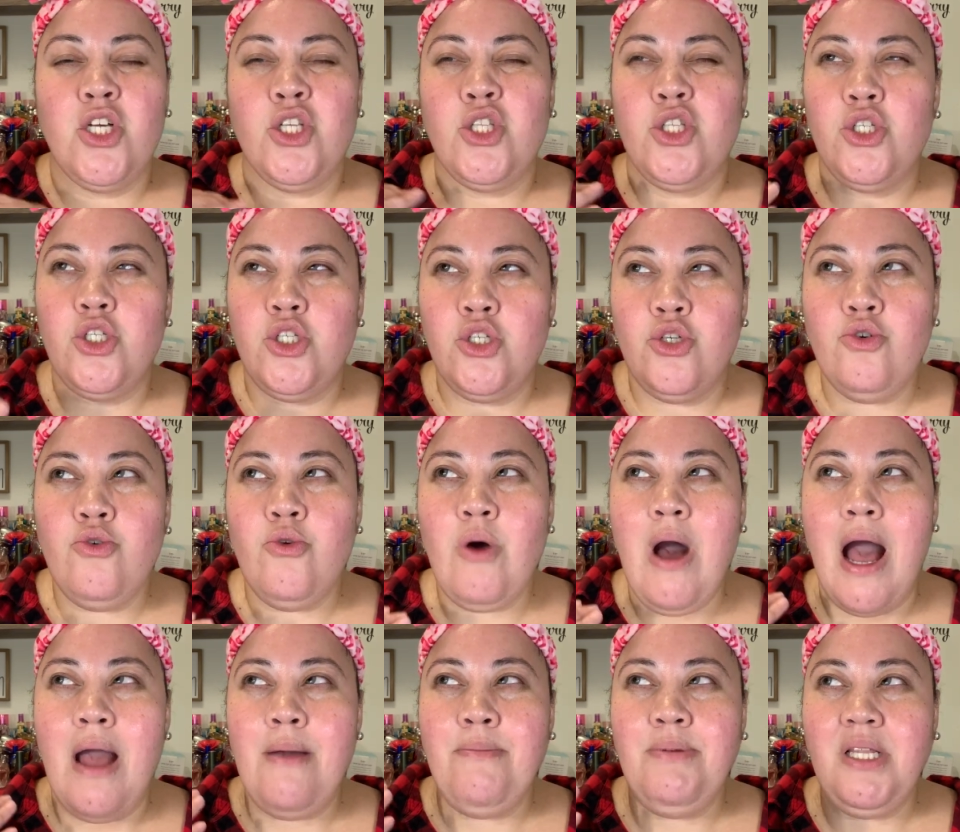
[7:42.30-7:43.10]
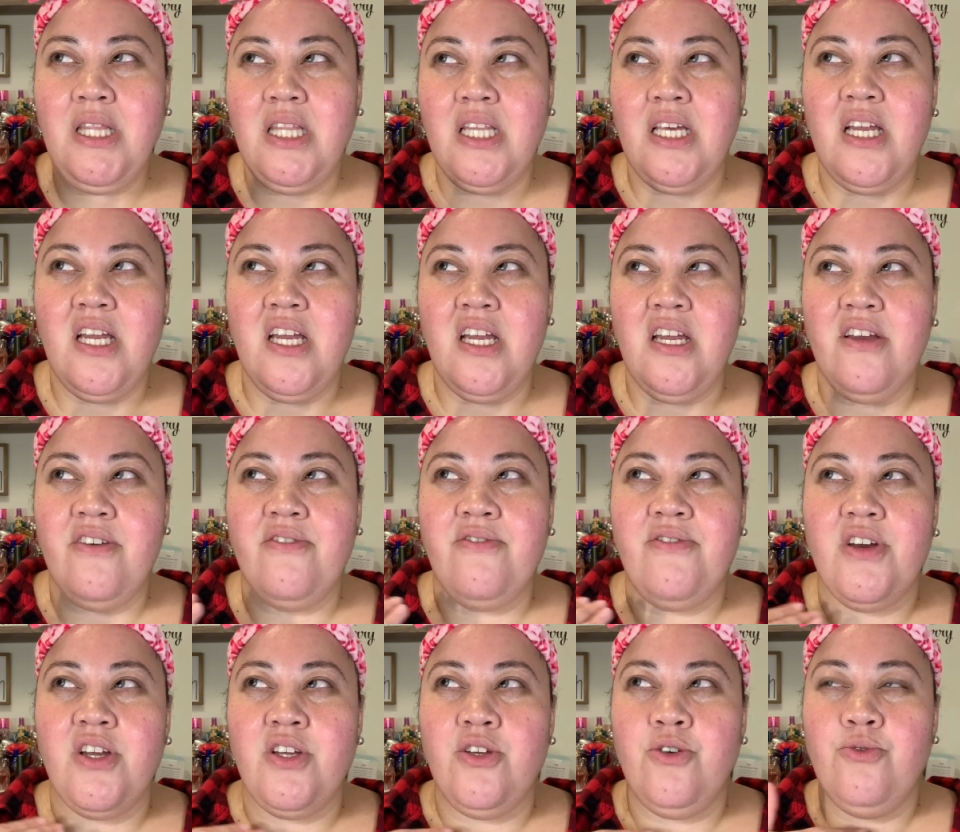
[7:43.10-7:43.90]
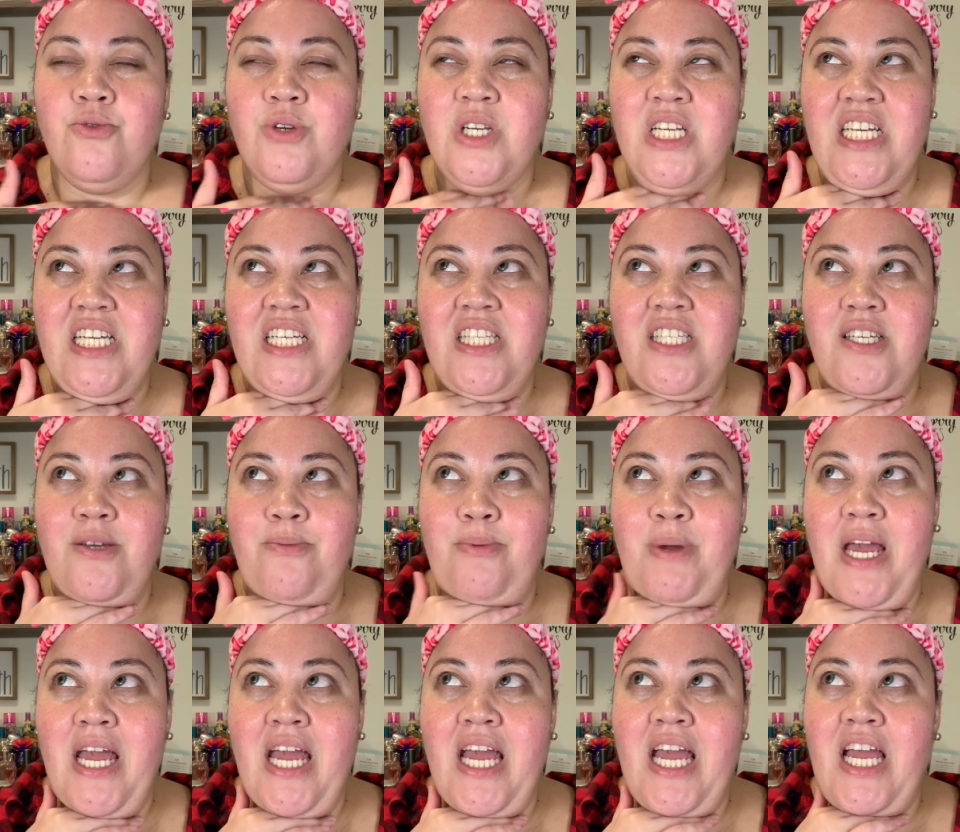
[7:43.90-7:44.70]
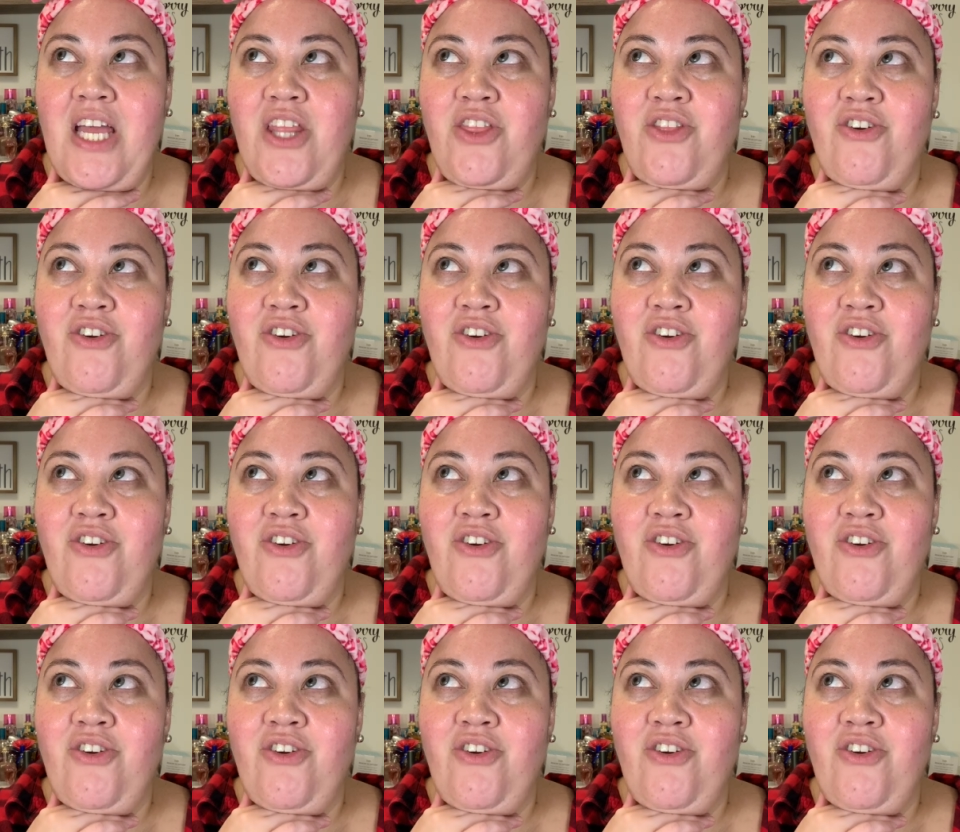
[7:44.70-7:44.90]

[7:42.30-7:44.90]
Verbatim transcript: Do I believe you need to pay